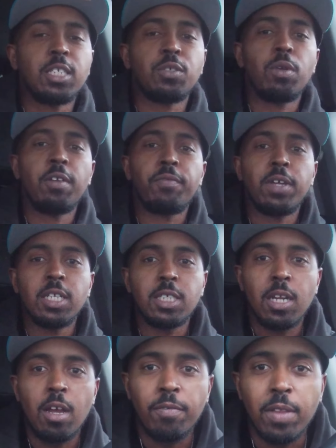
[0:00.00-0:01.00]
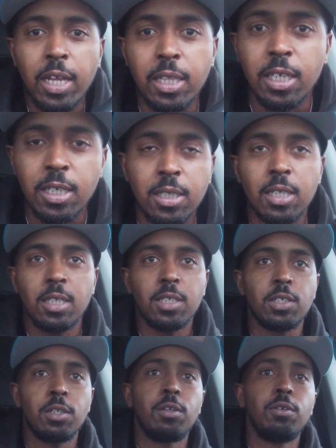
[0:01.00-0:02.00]
I just want to finish it off like this because
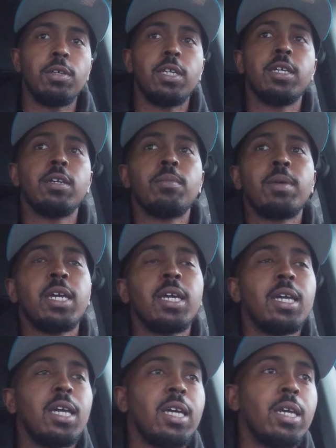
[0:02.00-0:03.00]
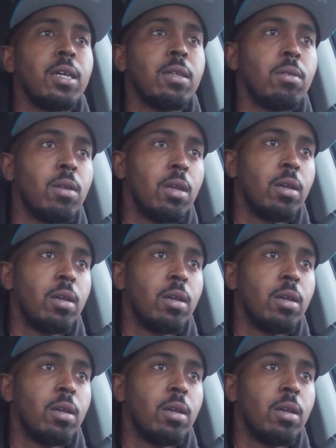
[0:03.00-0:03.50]
it's a new year, man,